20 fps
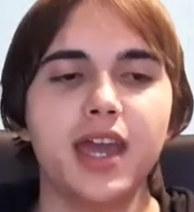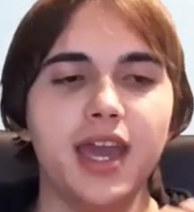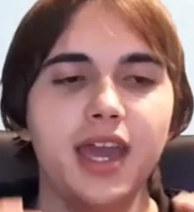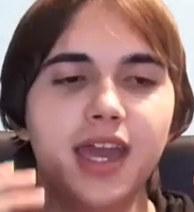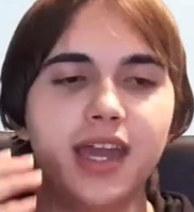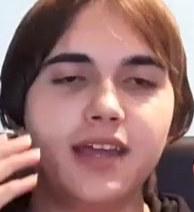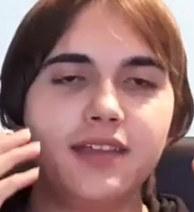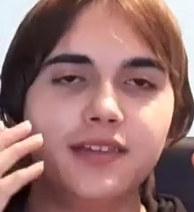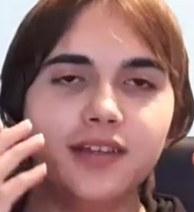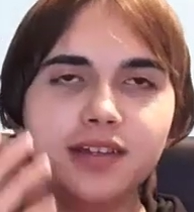
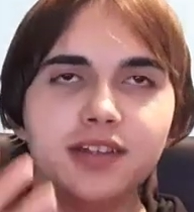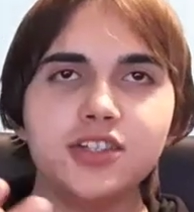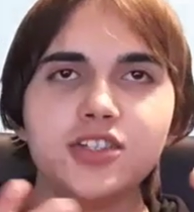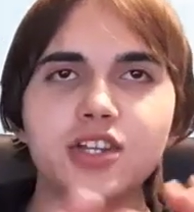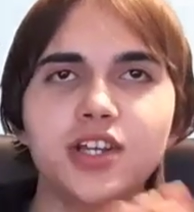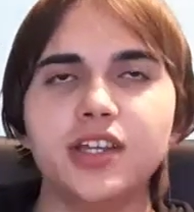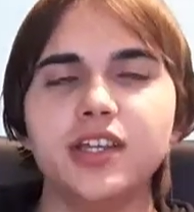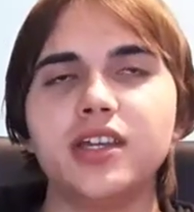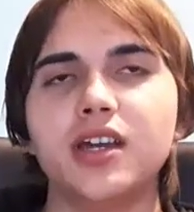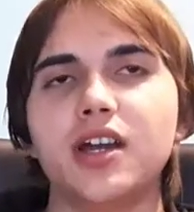And
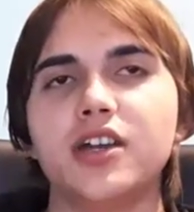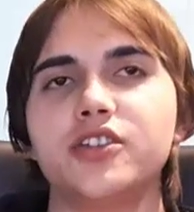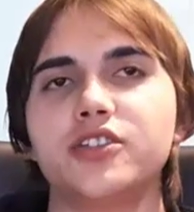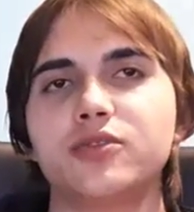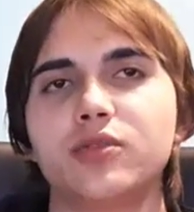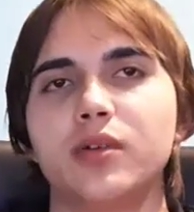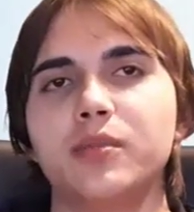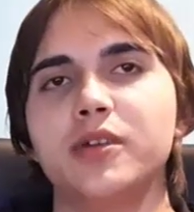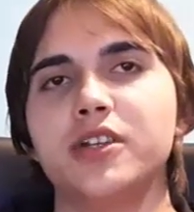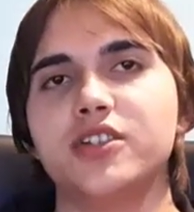additionally, I
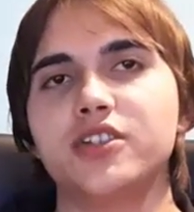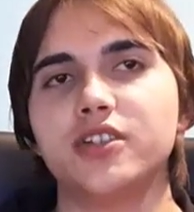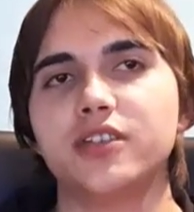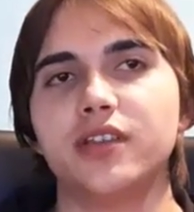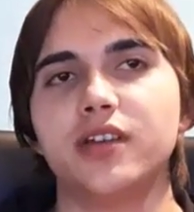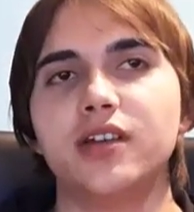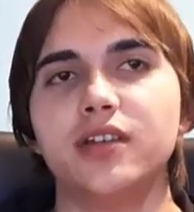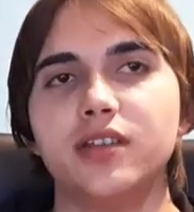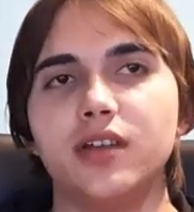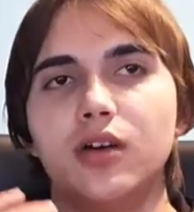just want to mention
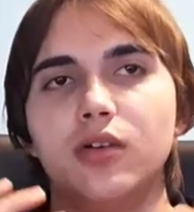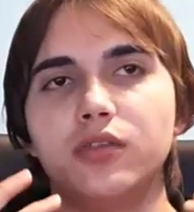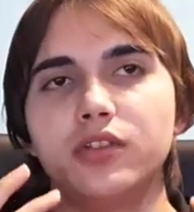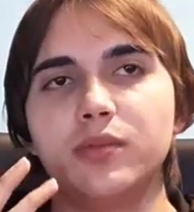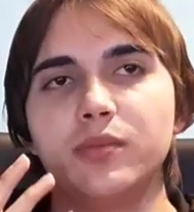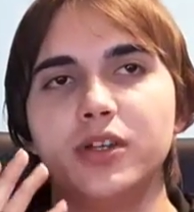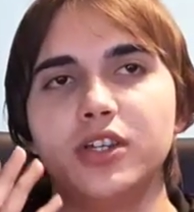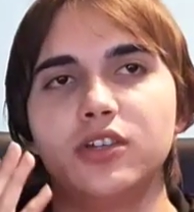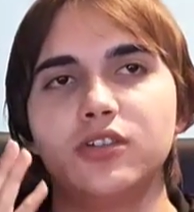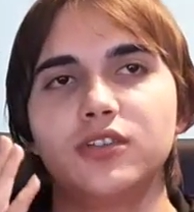that all
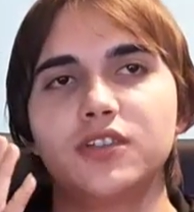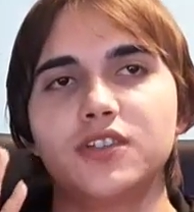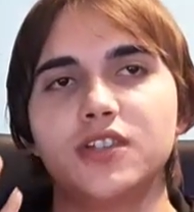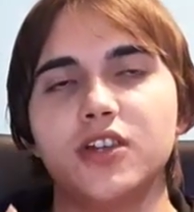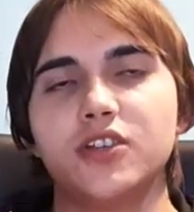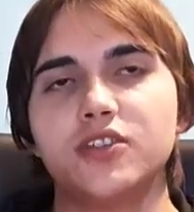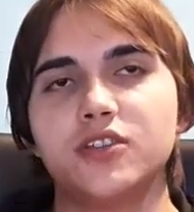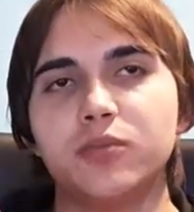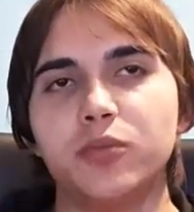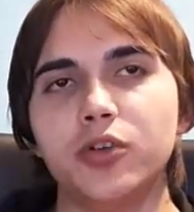the money you
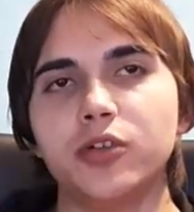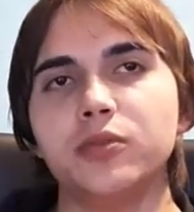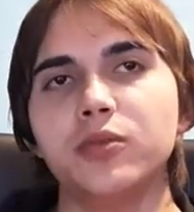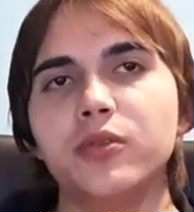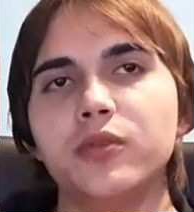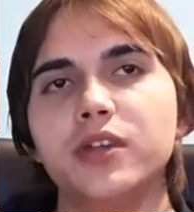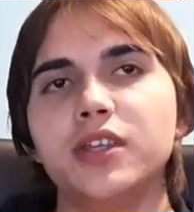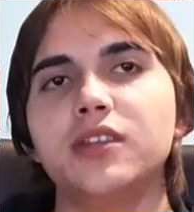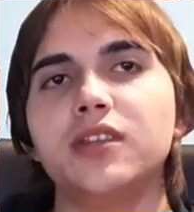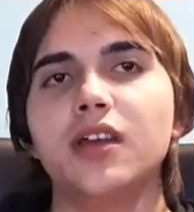decide to support
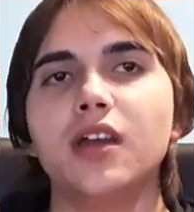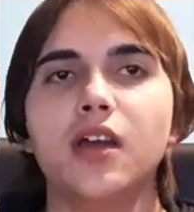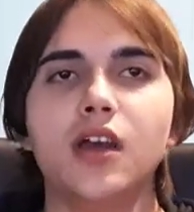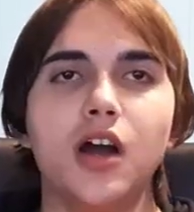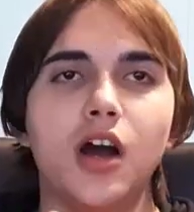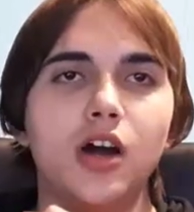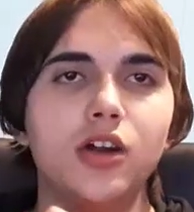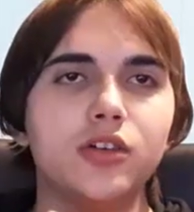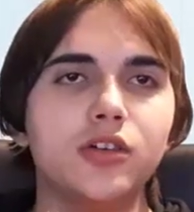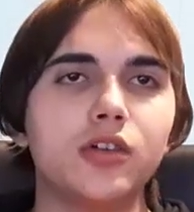me with
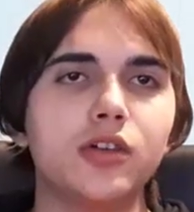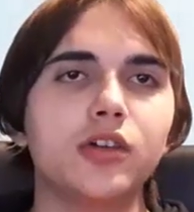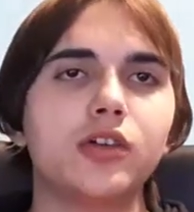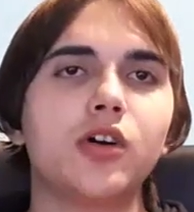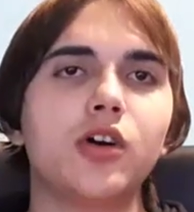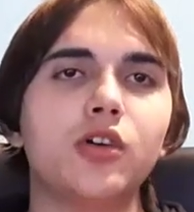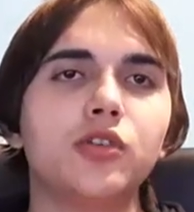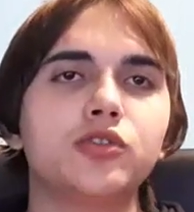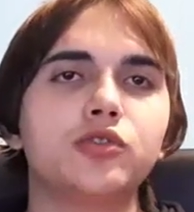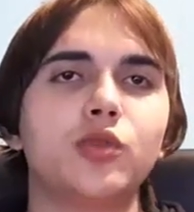are gonna
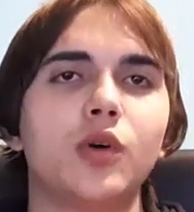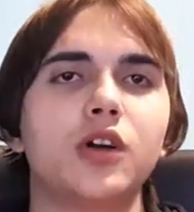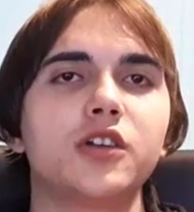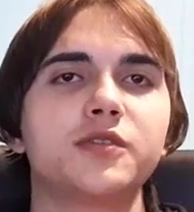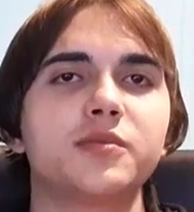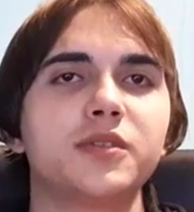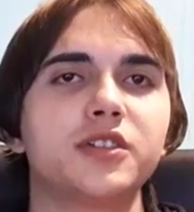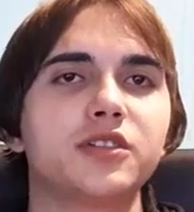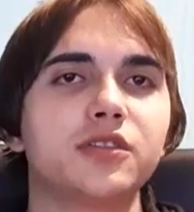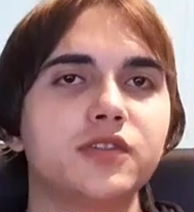go
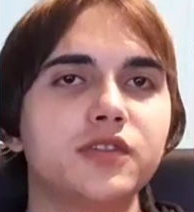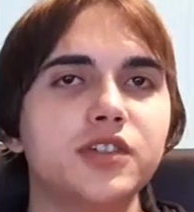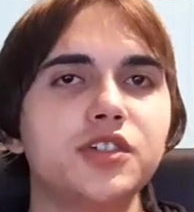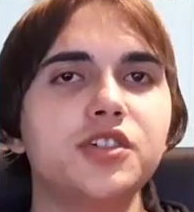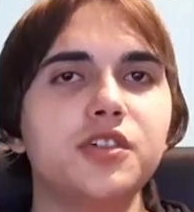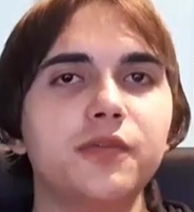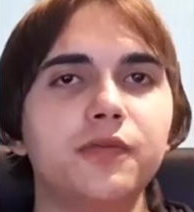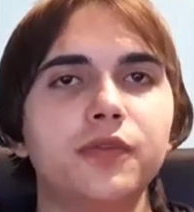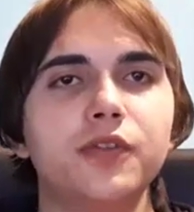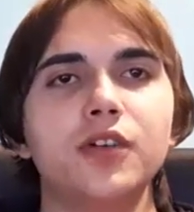towards my
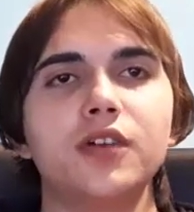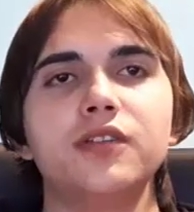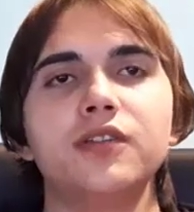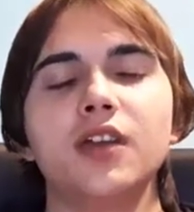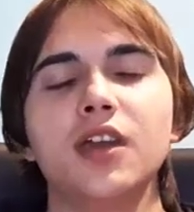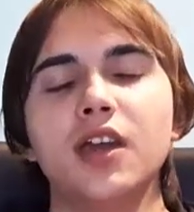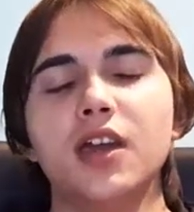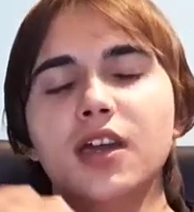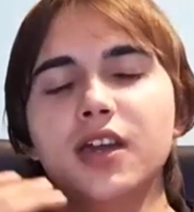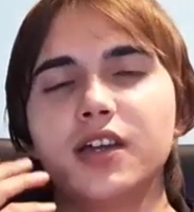transition fund,
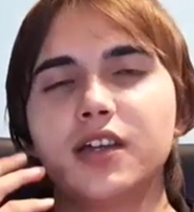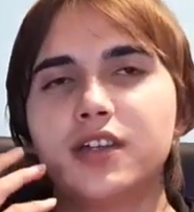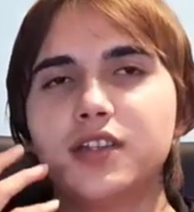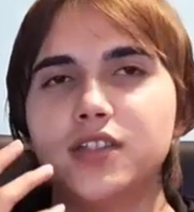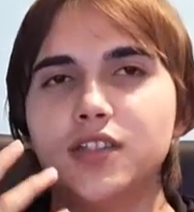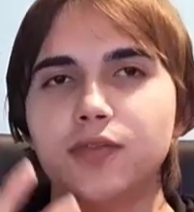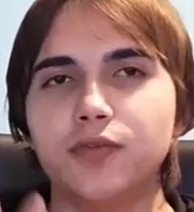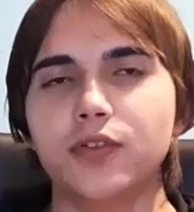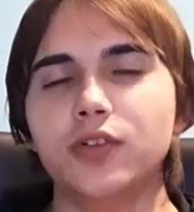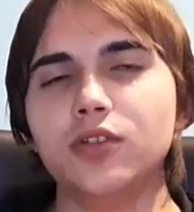
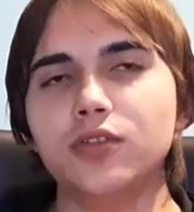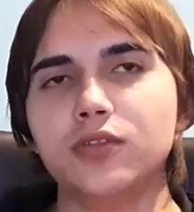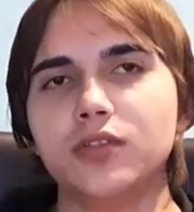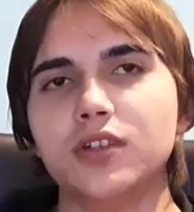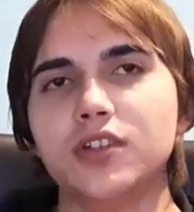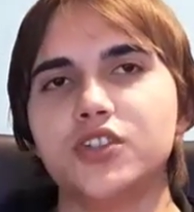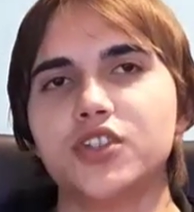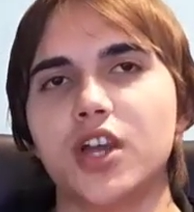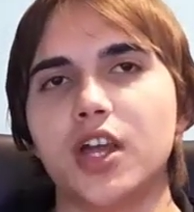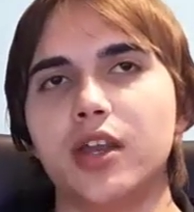because if you're new to
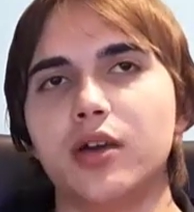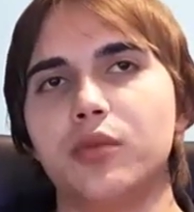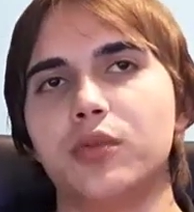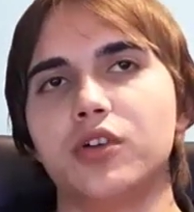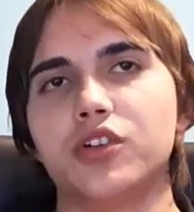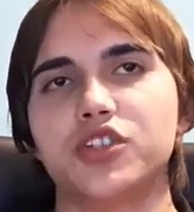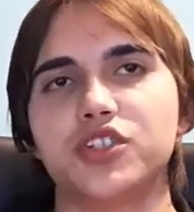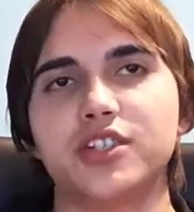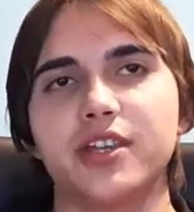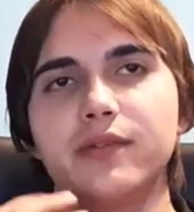the channel
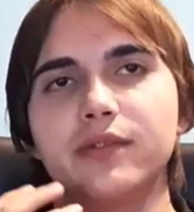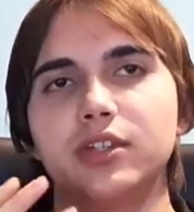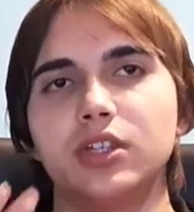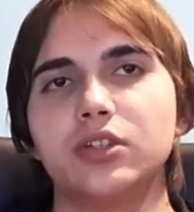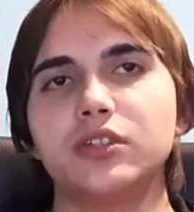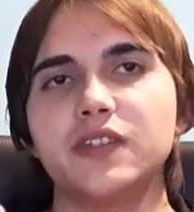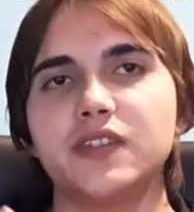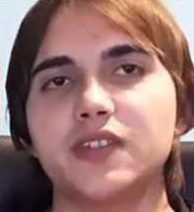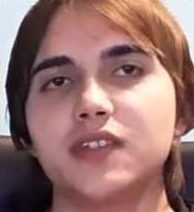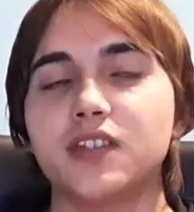or just haven't
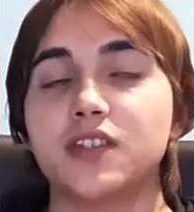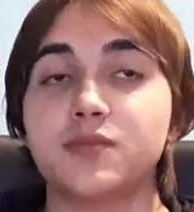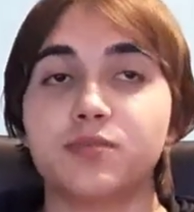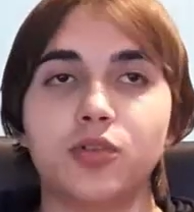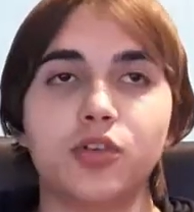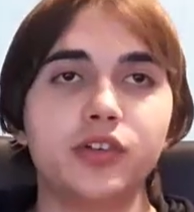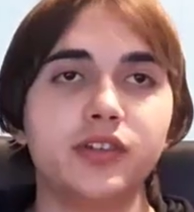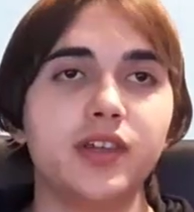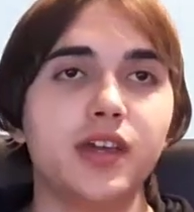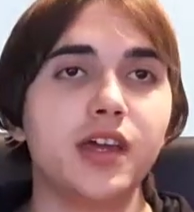noticed at this
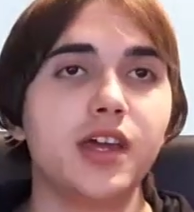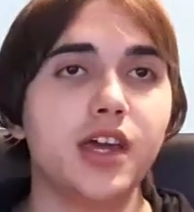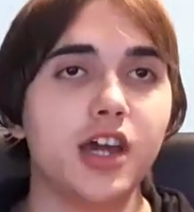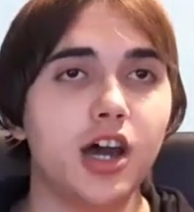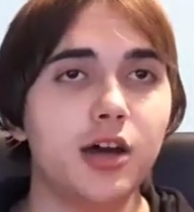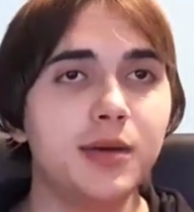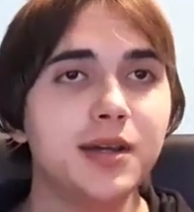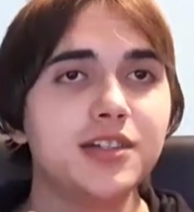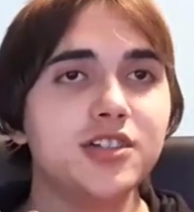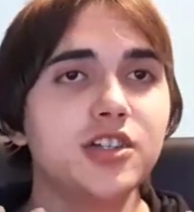point,
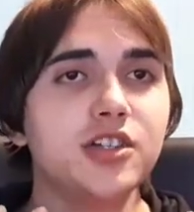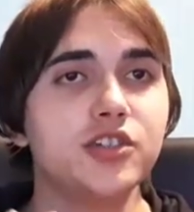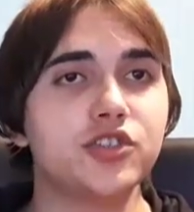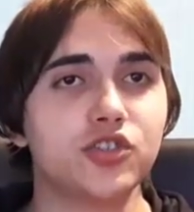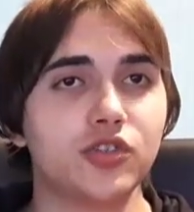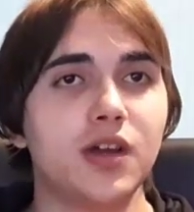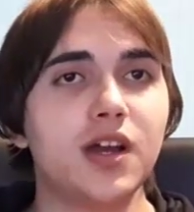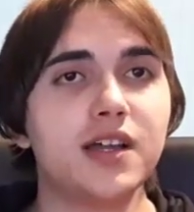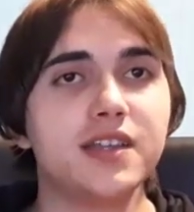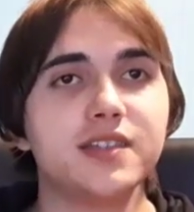I'm actually
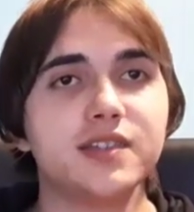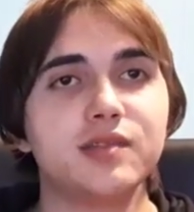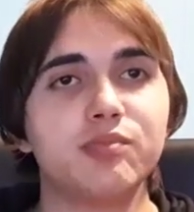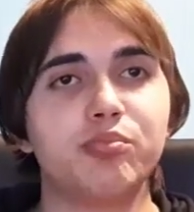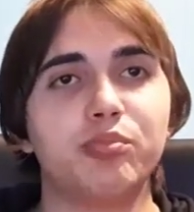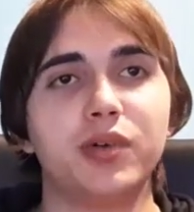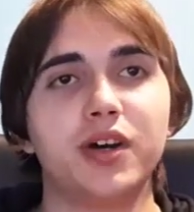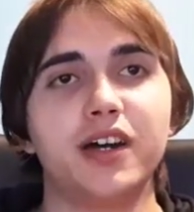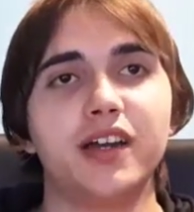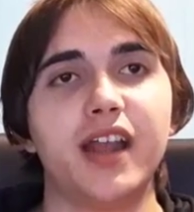trans,
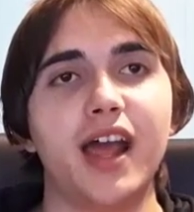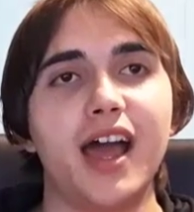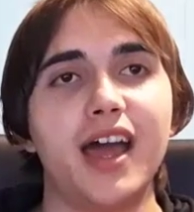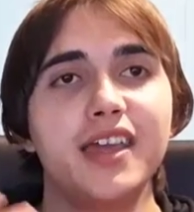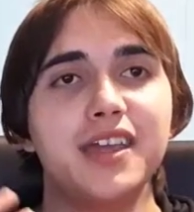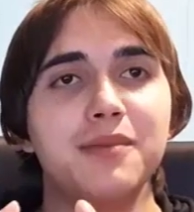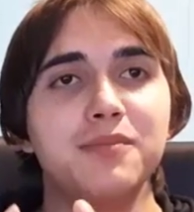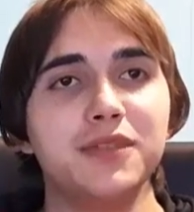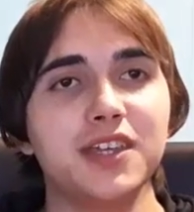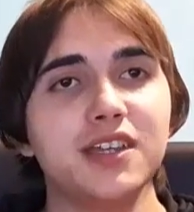but I
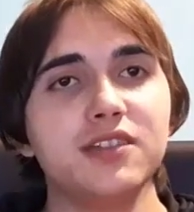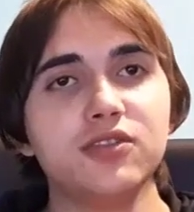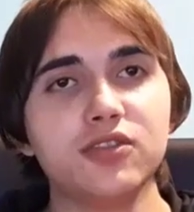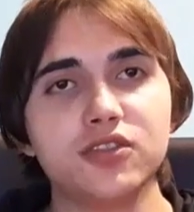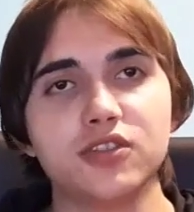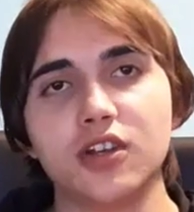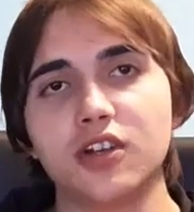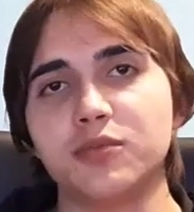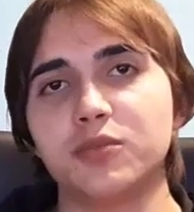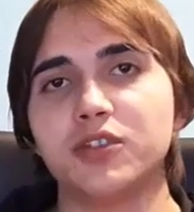am yet to
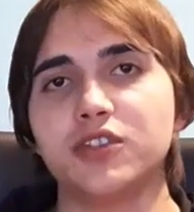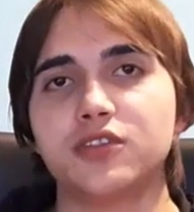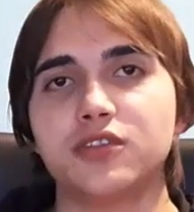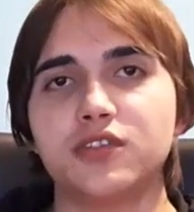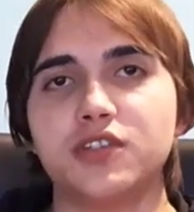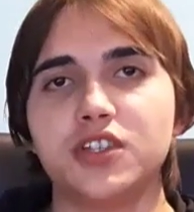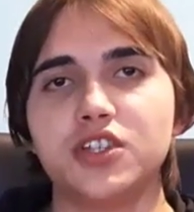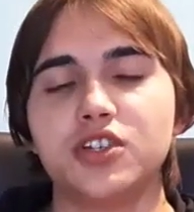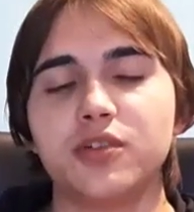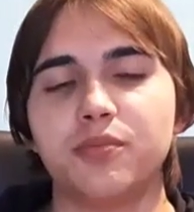start my
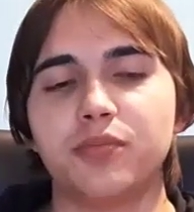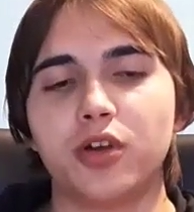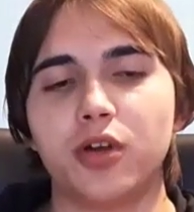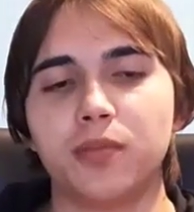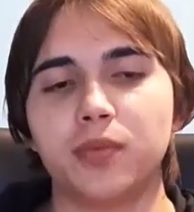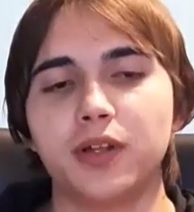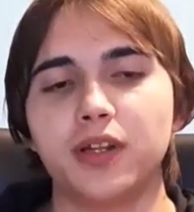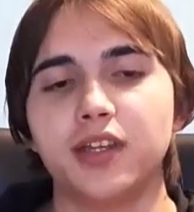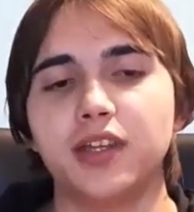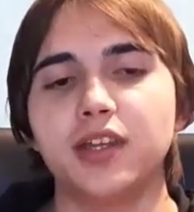transition
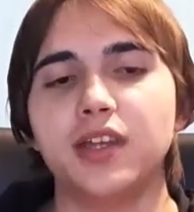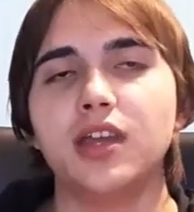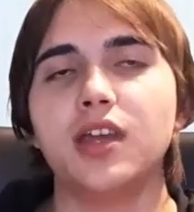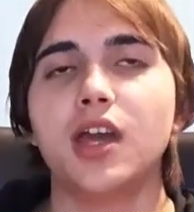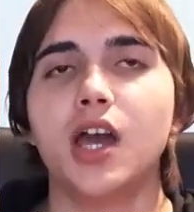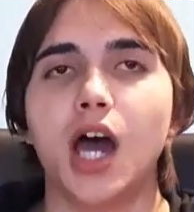properly.